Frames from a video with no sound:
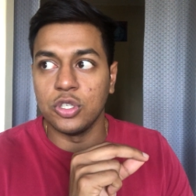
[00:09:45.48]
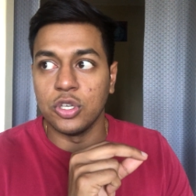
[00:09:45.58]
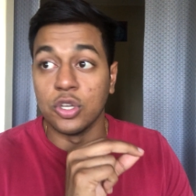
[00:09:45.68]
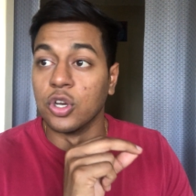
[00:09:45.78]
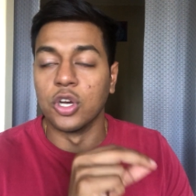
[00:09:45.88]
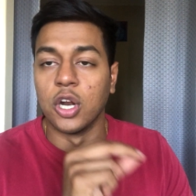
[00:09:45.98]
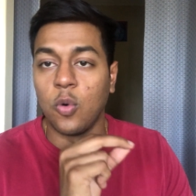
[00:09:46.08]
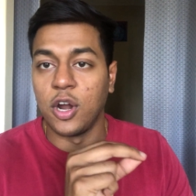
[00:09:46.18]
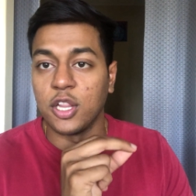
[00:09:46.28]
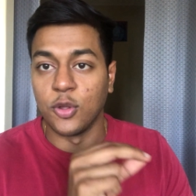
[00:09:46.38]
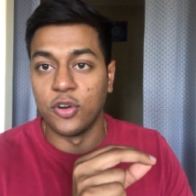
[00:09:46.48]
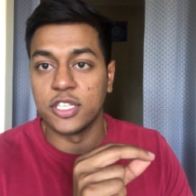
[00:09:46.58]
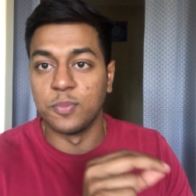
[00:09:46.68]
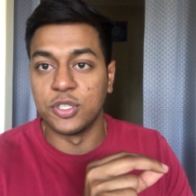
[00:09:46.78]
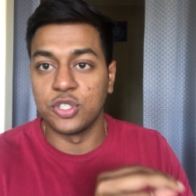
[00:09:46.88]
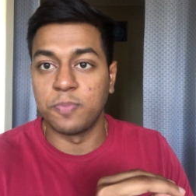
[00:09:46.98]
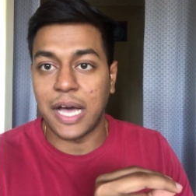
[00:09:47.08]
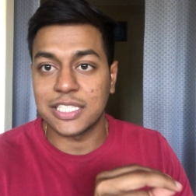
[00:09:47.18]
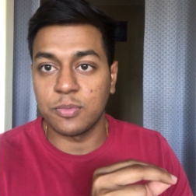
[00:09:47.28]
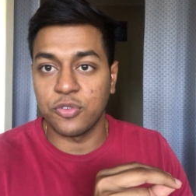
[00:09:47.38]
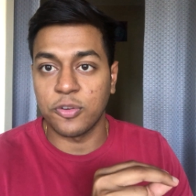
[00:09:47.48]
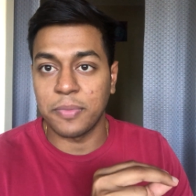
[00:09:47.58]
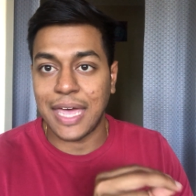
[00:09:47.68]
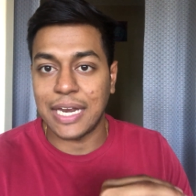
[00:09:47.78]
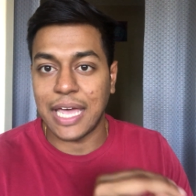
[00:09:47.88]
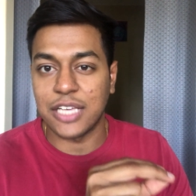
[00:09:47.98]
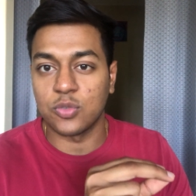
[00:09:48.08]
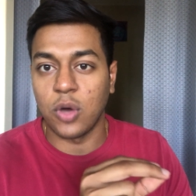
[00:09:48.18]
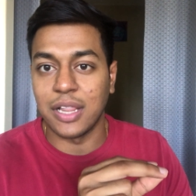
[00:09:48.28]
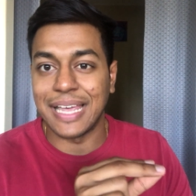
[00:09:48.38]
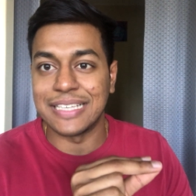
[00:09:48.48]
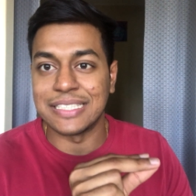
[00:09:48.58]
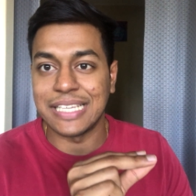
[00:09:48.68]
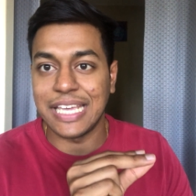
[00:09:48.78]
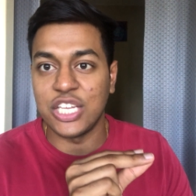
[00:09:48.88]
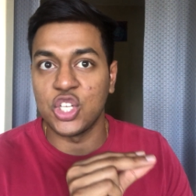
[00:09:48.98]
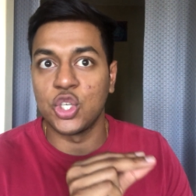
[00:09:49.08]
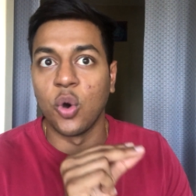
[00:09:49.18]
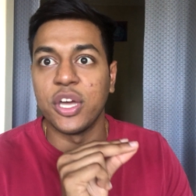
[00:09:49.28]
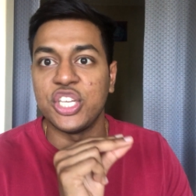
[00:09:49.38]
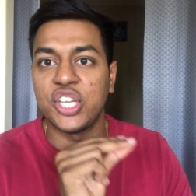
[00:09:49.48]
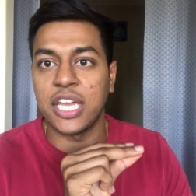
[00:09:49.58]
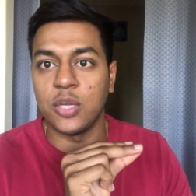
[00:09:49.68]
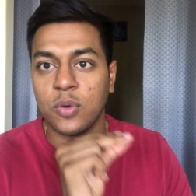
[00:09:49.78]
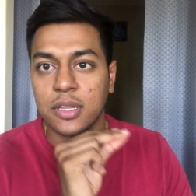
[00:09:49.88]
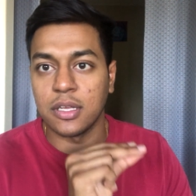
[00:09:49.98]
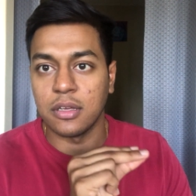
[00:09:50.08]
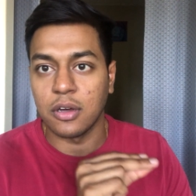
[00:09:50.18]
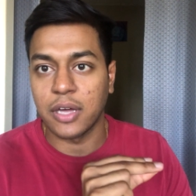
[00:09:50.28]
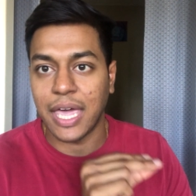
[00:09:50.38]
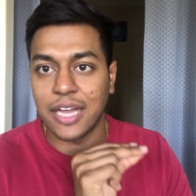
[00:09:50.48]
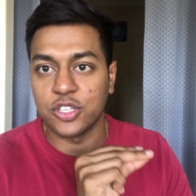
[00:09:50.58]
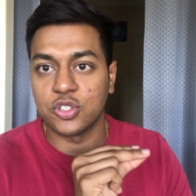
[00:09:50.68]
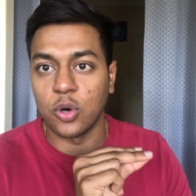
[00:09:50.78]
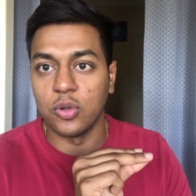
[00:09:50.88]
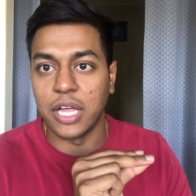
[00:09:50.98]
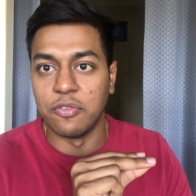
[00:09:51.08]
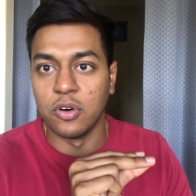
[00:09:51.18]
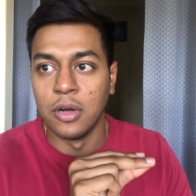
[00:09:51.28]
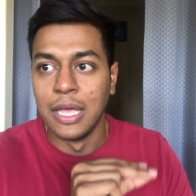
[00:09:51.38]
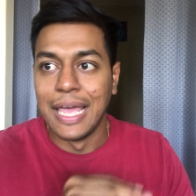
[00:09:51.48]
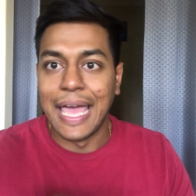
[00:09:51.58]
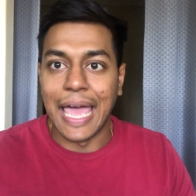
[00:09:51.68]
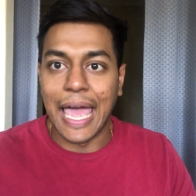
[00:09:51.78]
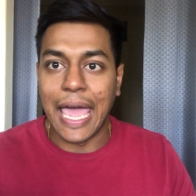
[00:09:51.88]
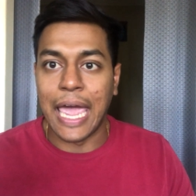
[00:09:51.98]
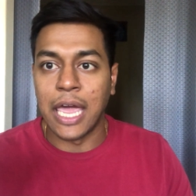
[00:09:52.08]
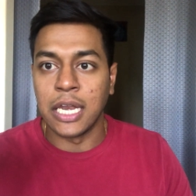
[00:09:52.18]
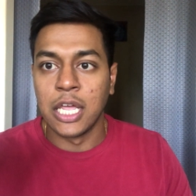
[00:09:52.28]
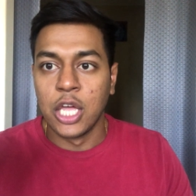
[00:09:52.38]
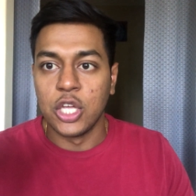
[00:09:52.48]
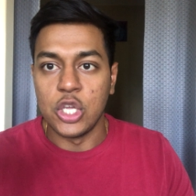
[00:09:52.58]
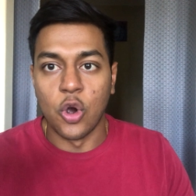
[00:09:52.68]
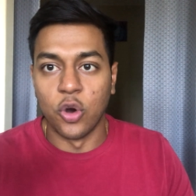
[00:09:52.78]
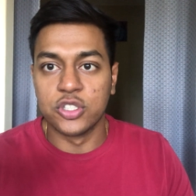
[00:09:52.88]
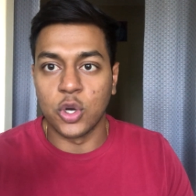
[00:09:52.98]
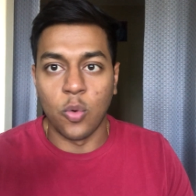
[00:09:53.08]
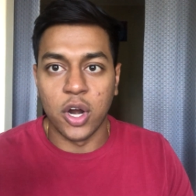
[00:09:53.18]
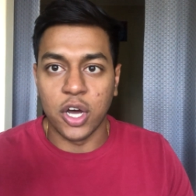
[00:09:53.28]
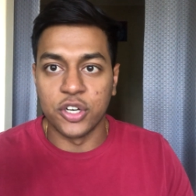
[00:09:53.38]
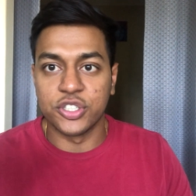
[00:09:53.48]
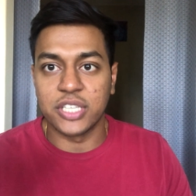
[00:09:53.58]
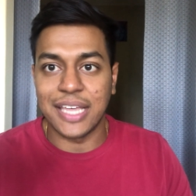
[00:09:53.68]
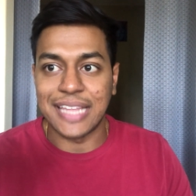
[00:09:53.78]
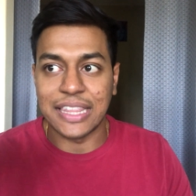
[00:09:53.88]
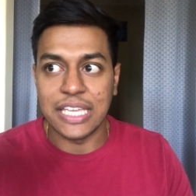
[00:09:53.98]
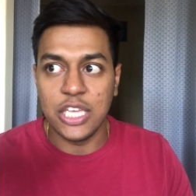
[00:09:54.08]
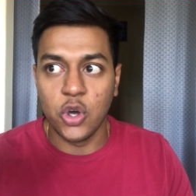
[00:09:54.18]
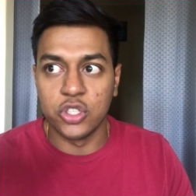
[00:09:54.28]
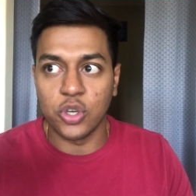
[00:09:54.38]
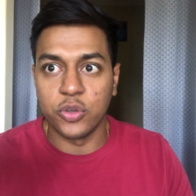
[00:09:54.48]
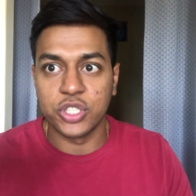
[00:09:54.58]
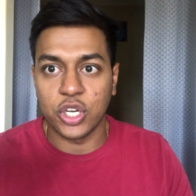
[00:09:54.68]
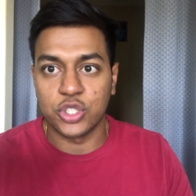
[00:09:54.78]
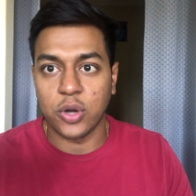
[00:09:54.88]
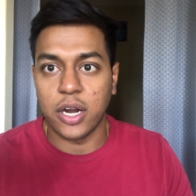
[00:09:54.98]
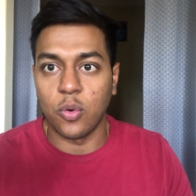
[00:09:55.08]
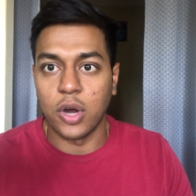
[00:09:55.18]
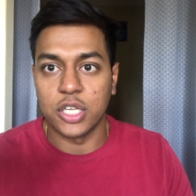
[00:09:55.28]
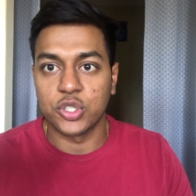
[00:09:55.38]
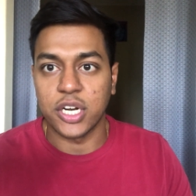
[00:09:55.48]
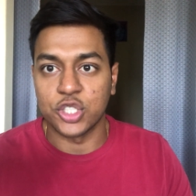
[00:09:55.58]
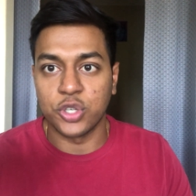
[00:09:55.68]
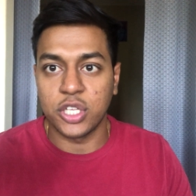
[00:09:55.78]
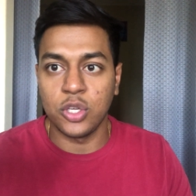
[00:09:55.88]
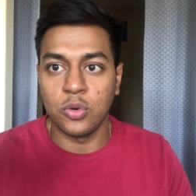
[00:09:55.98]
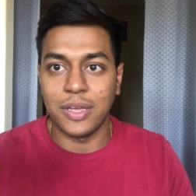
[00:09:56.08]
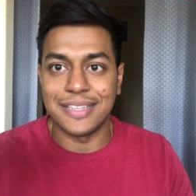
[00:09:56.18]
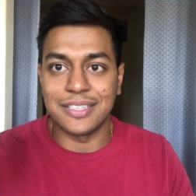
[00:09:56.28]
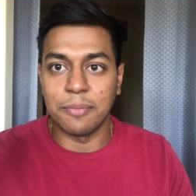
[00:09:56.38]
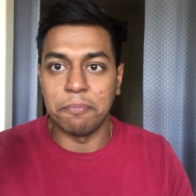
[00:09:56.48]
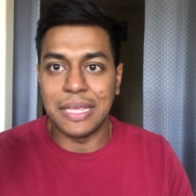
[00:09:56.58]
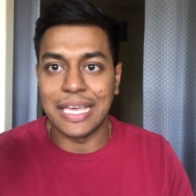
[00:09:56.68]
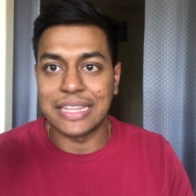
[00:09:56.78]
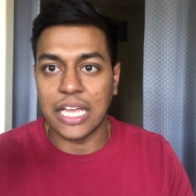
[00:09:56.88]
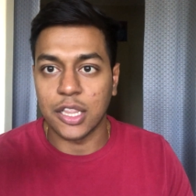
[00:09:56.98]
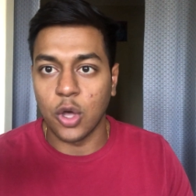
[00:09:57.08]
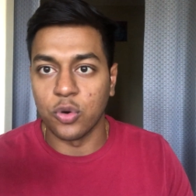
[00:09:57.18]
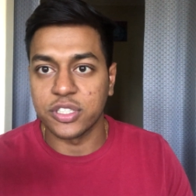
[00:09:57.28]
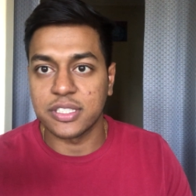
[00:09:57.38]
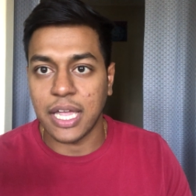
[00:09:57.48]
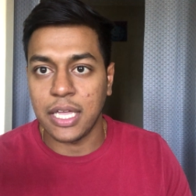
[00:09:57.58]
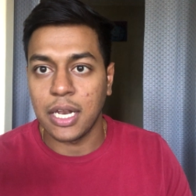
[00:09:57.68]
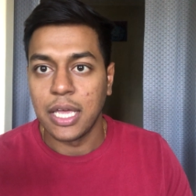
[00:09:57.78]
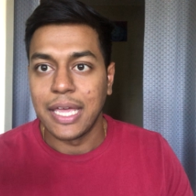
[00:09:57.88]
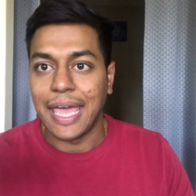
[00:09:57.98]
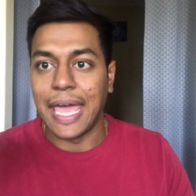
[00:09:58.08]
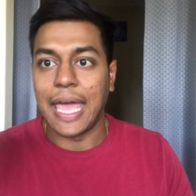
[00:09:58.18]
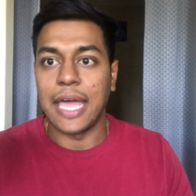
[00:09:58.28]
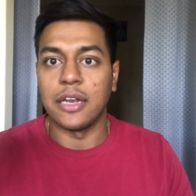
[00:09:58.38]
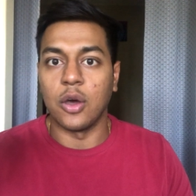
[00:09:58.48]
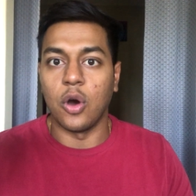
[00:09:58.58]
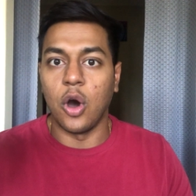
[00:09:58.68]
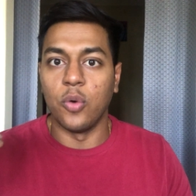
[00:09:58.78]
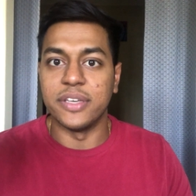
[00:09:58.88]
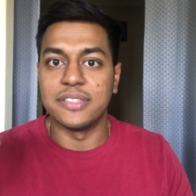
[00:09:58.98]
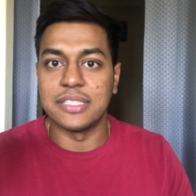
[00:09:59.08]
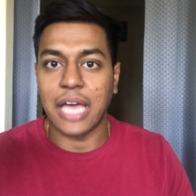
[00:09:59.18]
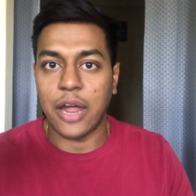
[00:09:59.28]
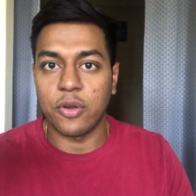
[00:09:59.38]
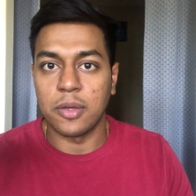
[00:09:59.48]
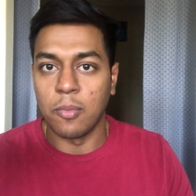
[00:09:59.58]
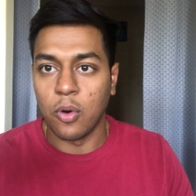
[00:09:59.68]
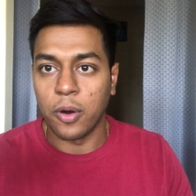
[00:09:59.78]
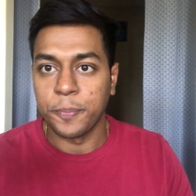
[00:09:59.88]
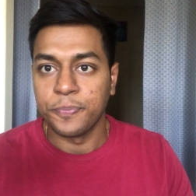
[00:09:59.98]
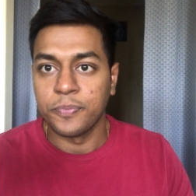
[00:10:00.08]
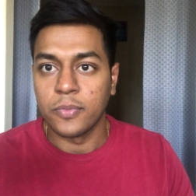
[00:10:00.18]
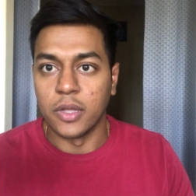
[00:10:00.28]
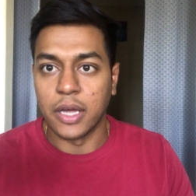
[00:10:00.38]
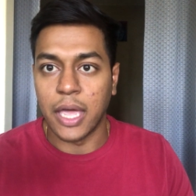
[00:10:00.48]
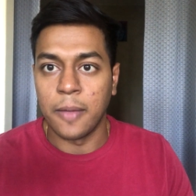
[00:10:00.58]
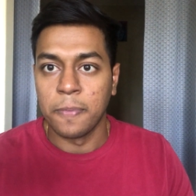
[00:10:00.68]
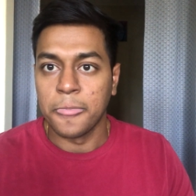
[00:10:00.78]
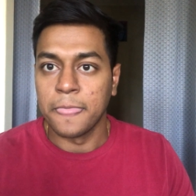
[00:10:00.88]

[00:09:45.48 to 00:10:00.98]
you're going to want to learn as much as possible from that as well as enjoy genuinely okay at a soul level and you're always going to want to understand that the ego is always going to try want to try to trick you into being at that lower state and always desiring more okay